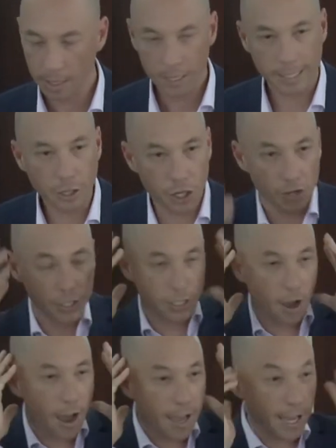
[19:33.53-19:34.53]
See,
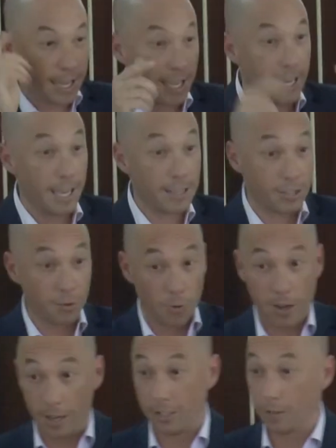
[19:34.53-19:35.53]
Josiah, he hears the
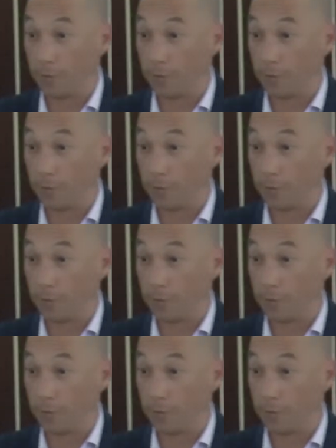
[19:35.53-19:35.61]
words